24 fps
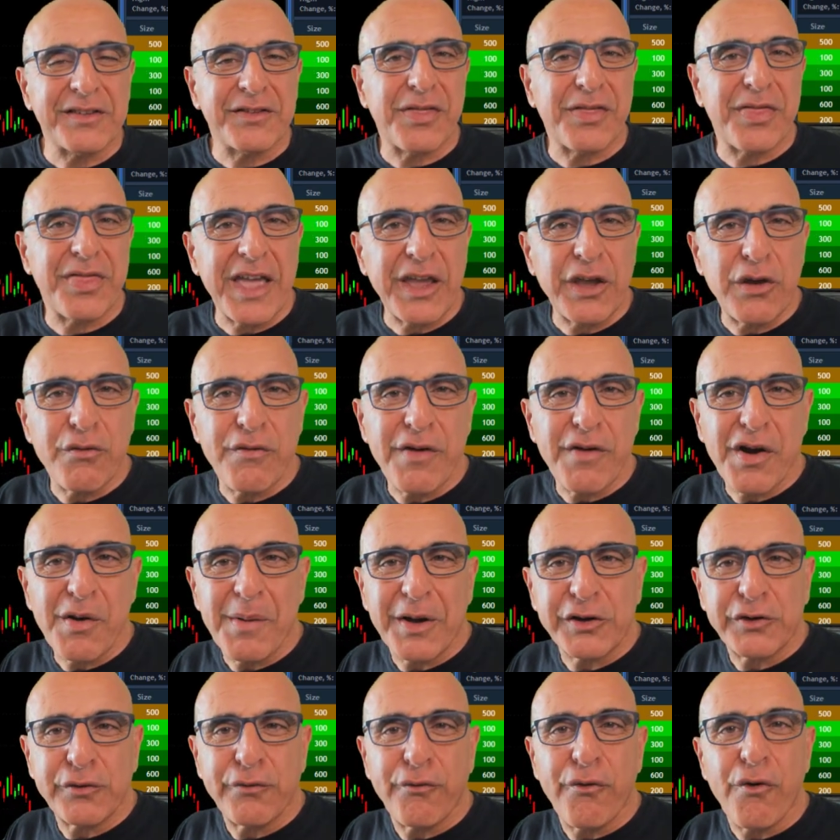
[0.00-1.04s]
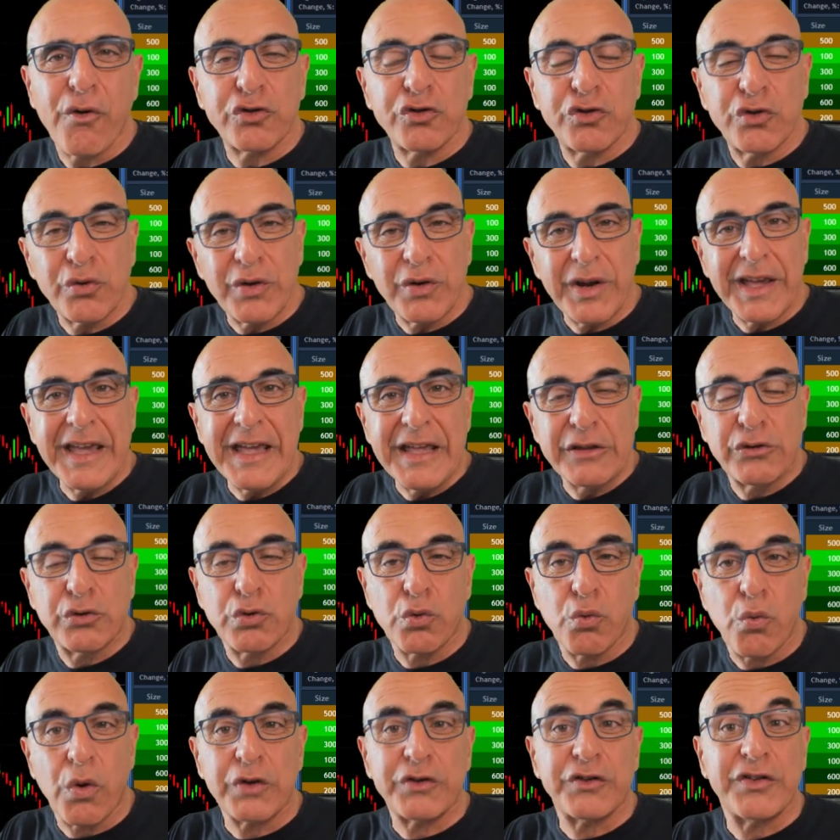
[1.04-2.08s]
Thank you very much for tuning in to
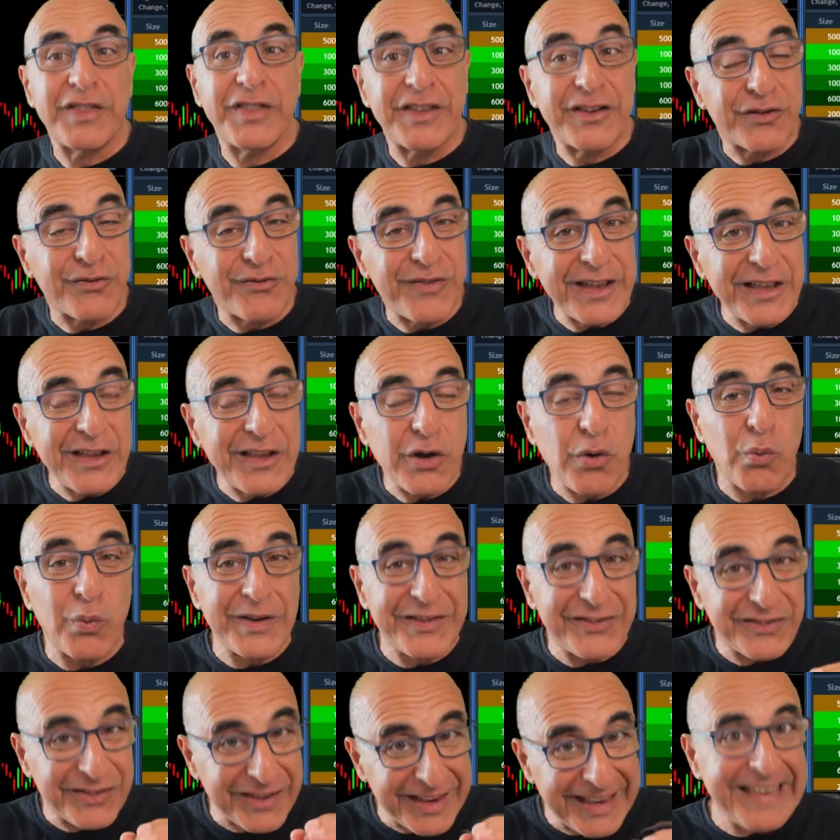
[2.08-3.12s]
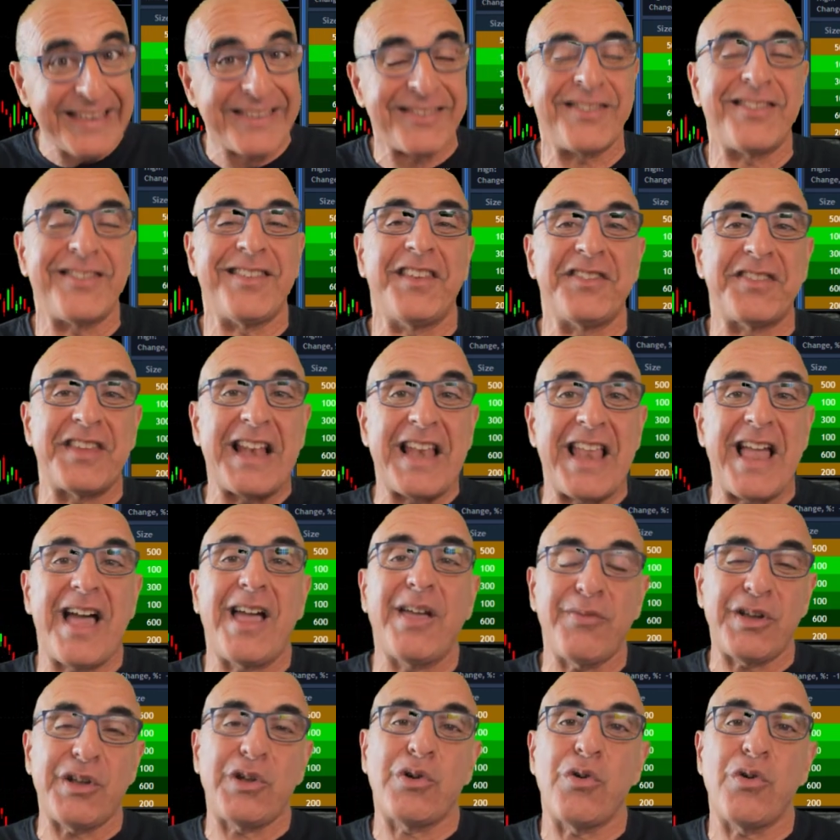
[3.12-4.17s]
watch this video, which is the live
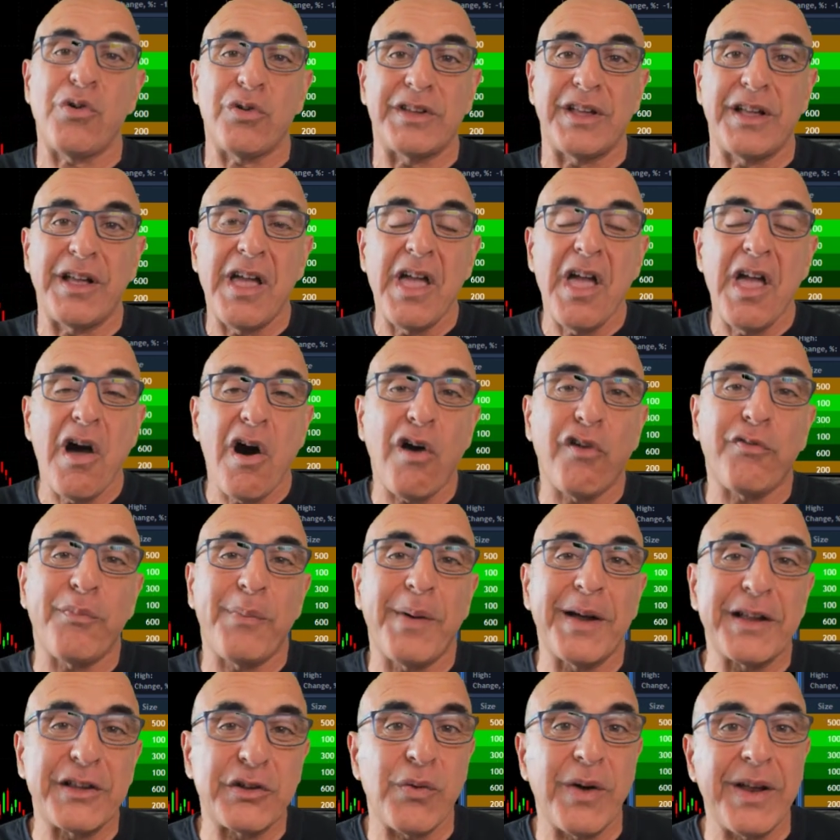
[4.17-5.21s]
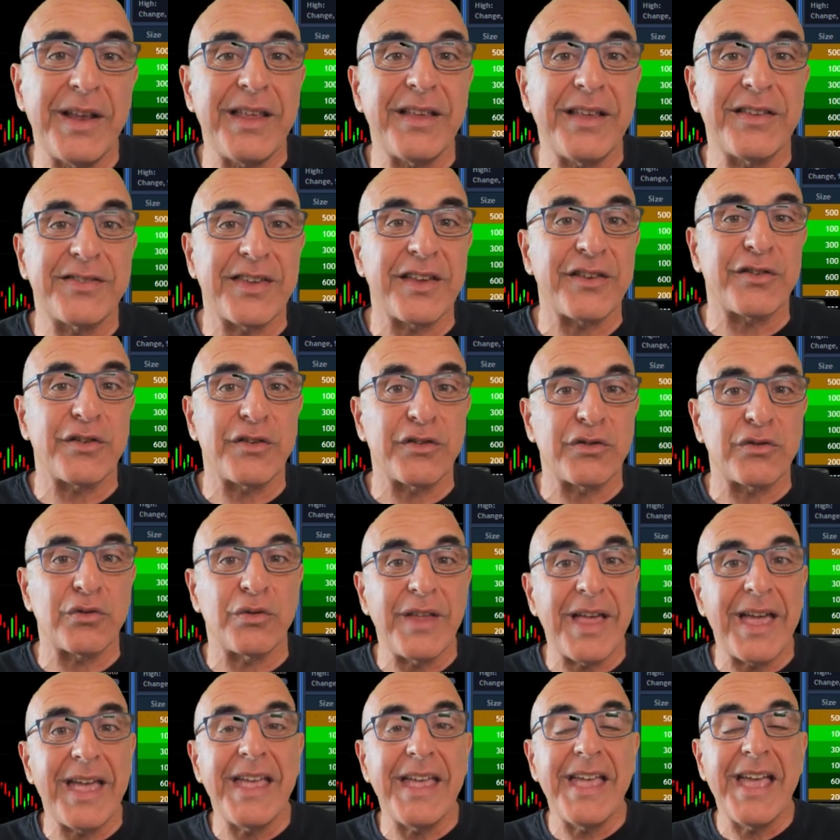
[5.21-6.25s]
recording of my trading session
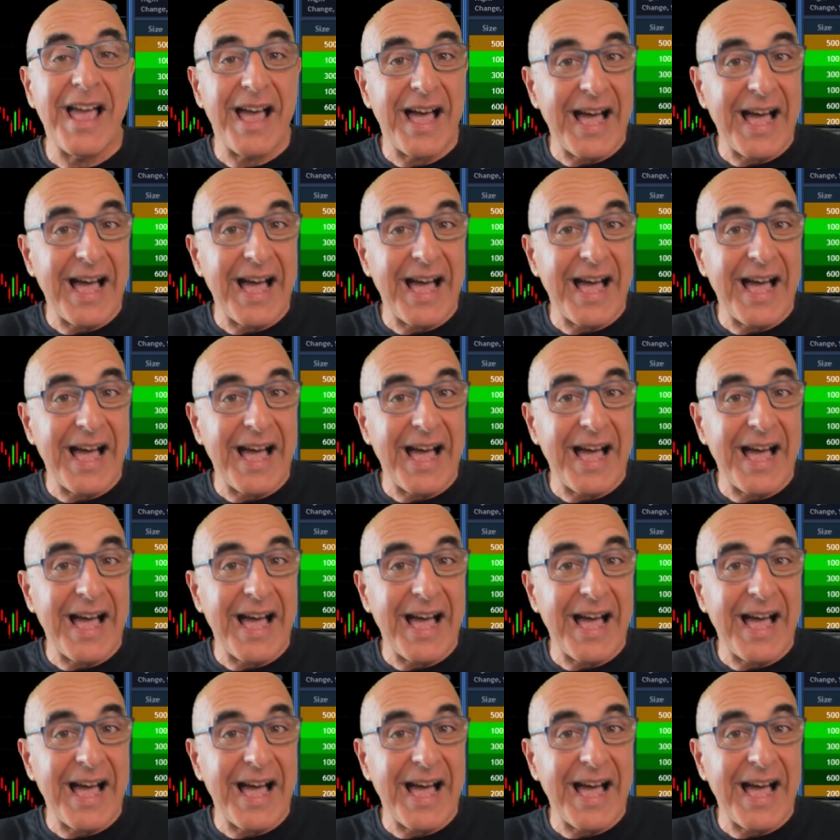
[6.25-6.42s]
today,